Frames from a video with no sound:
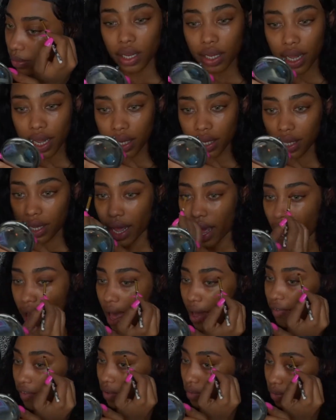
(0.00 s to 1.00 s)
Lately, I
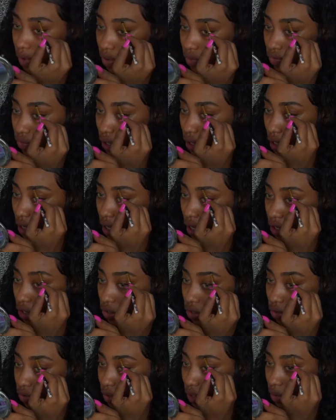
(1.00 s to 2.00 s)
haven't been really
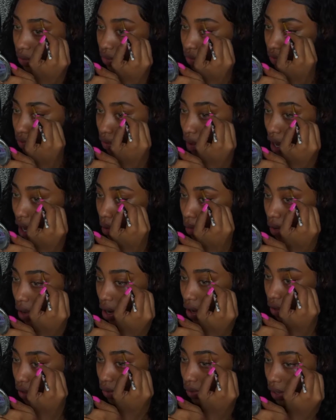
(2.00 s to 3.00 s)
extreme with my
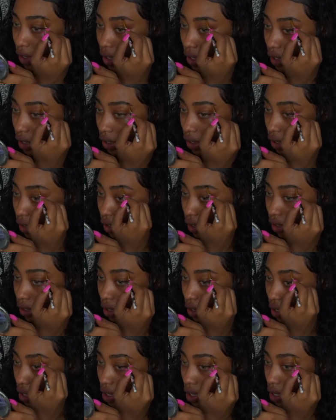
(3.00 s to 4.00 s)
eyebrows because
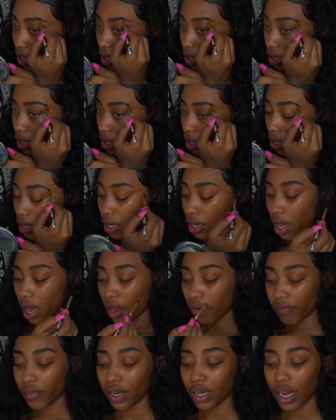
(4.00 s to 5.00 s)

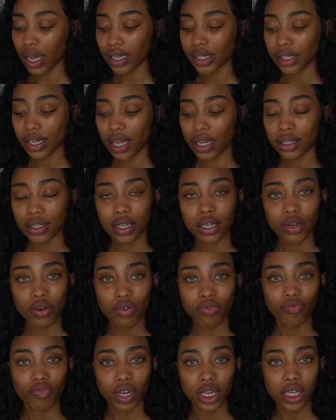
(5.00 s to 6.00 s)
I realized, like, they
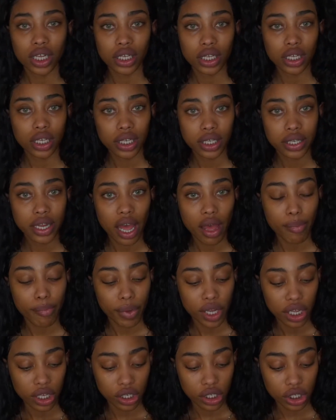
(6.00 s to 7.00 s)
don't really need that
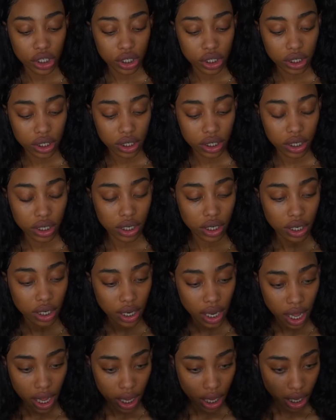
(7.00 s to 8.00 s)
much.
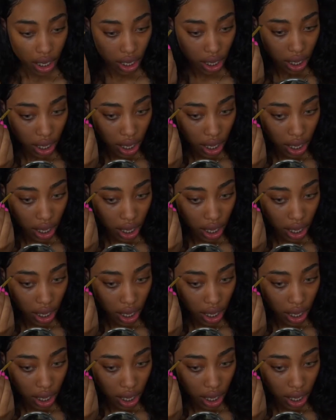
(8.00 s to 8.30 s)
Like,